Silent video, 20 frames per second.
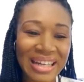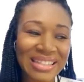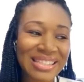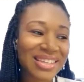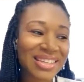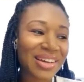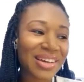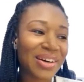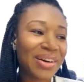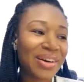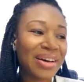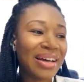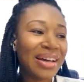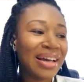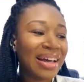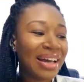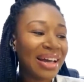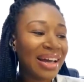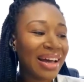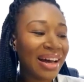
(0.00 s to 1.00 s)
So,
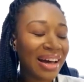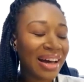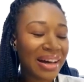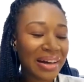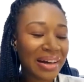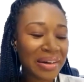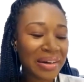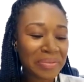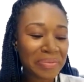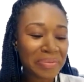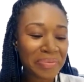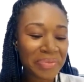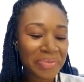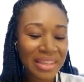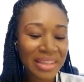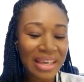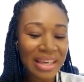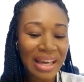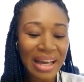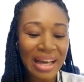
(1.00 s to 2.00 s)

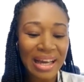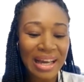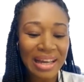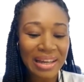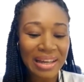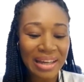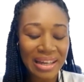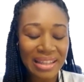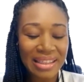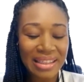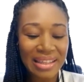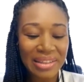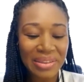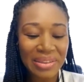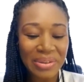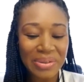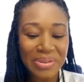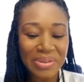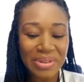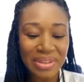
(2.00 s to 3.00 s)
yeah, I think
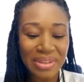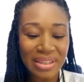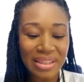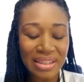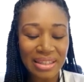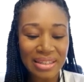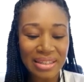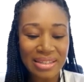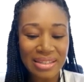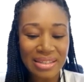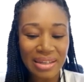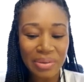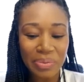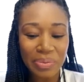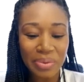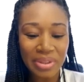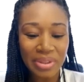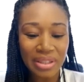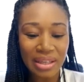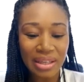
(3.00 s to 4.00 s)
those are the things that
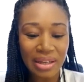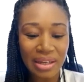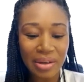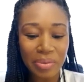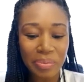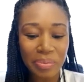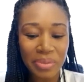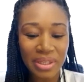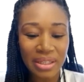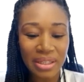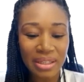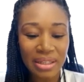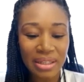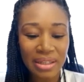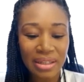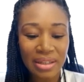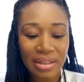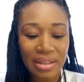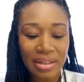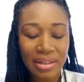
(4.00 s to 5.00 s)
really helped me
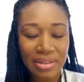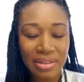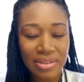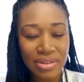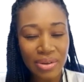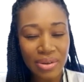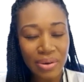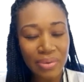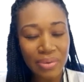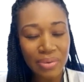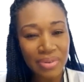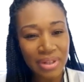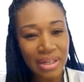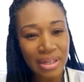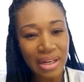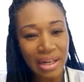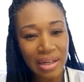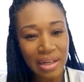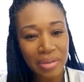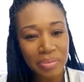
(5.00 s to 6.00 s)
to
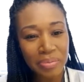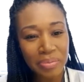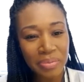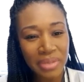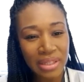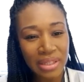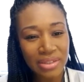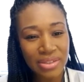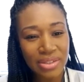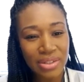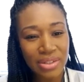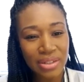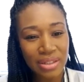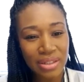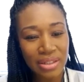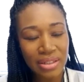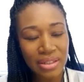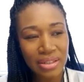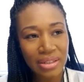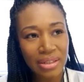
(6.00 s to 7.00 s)
overcome. It took
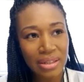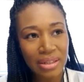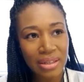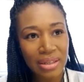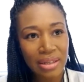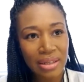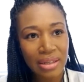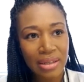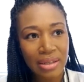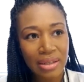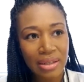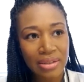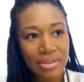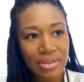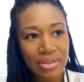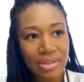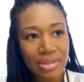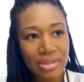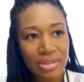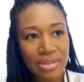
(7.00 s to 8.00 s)

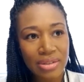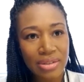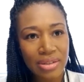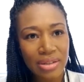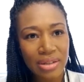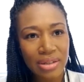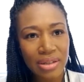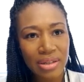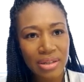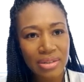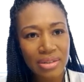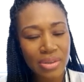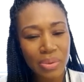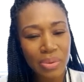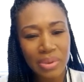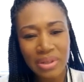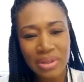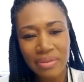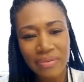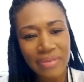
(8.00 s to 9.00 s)
just someone
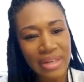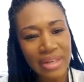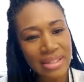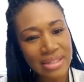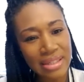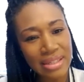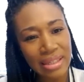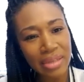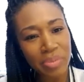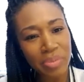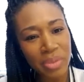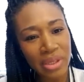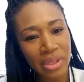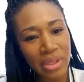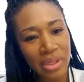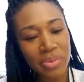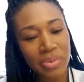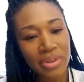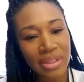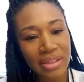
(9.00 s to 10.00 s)
investing in me and
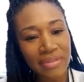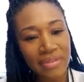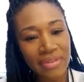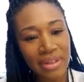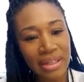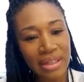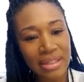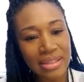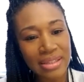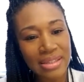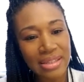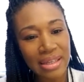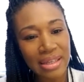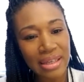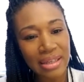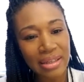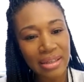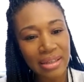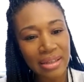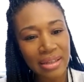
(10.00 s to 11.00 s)
believing and
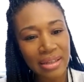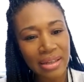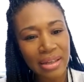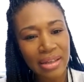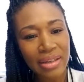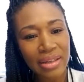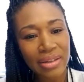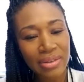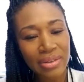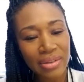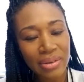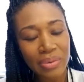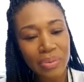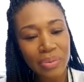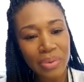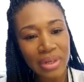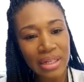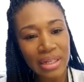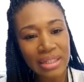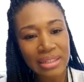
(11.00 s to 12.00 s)
saying, you know
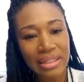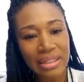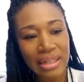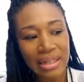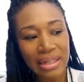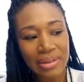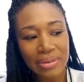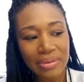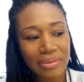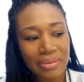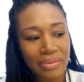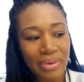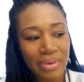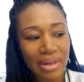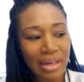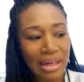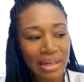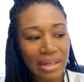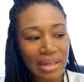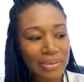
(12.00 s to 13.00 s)
what, I
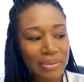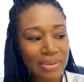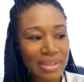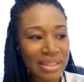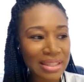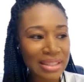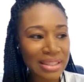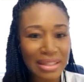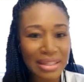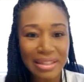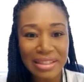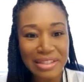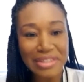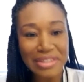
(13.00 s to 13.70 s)
don't think that